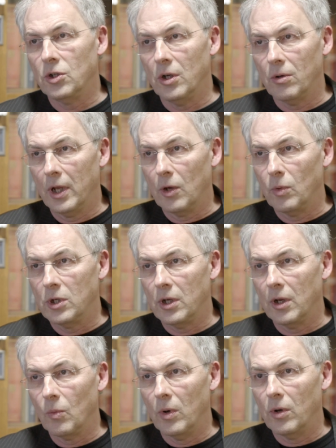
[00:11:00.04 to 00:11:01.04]

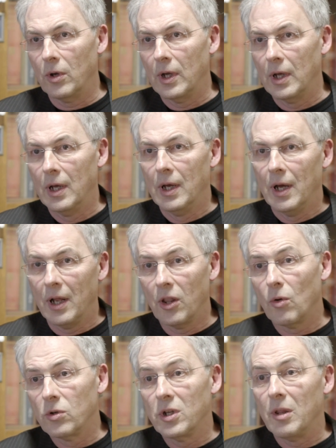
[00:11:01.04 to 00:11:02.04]
geolinguistic work. And
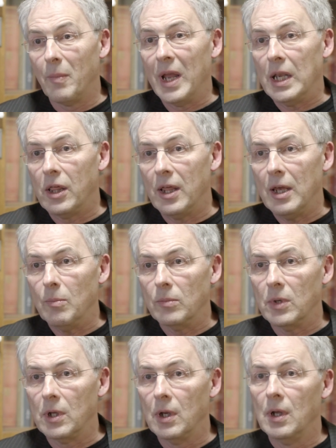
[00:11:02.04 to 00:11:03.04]
those are the main
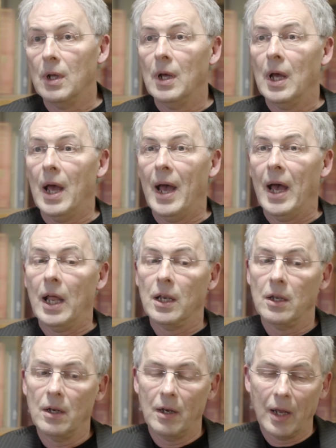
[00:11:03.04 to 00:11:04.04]
themes.
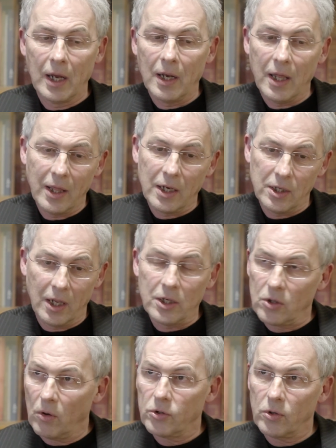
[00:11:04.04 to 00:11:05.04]
And luckily,
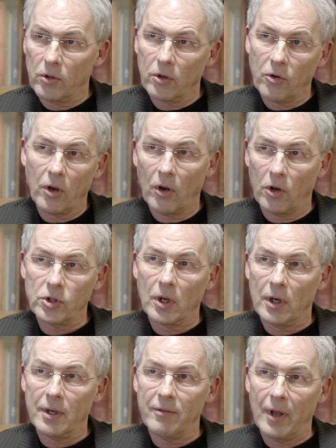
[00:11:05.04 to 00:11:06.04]
that's also the
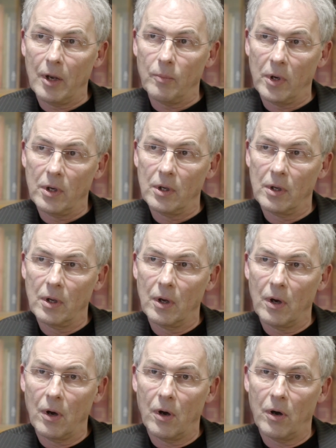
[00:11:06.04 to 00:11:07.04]
chronological development
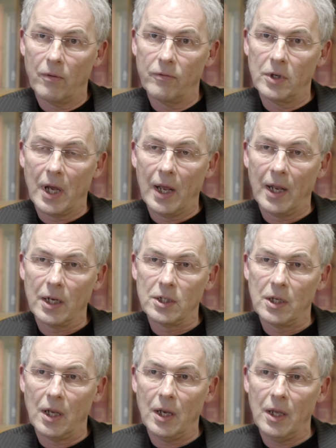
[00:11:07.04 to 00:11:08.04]
of dialect
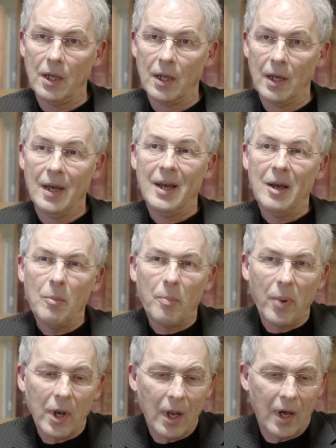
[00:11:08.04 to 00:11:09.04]
study.
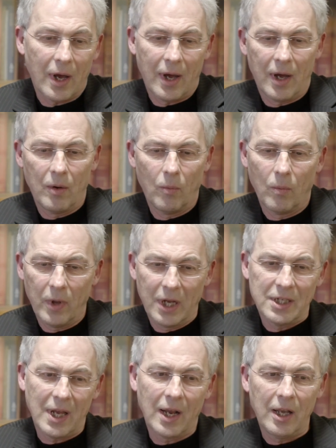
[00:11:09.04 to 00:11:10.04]
But
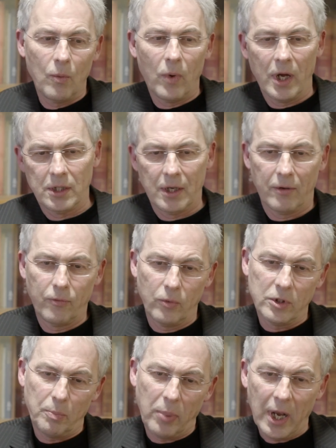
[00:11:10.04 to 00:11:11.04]
exactly where stuff
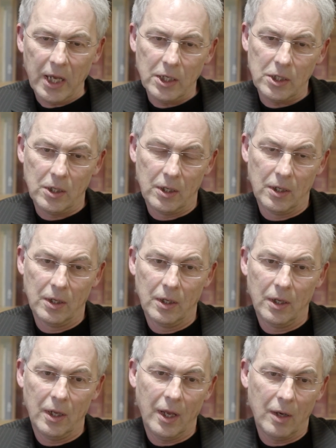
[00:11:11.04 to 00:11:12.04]
was placed
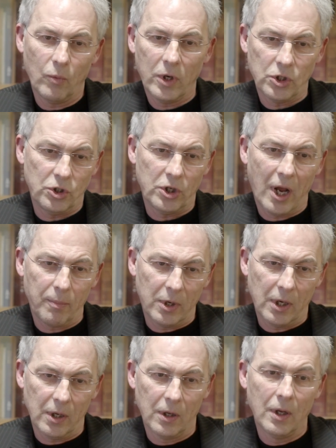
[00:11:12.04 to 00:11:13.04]
in which
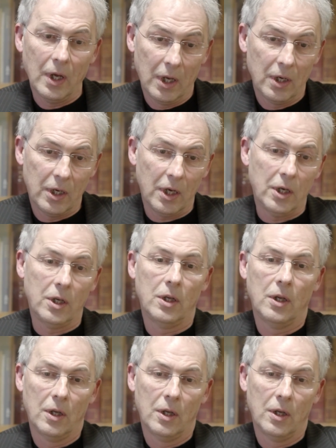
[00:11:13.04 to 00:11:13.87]
chapter did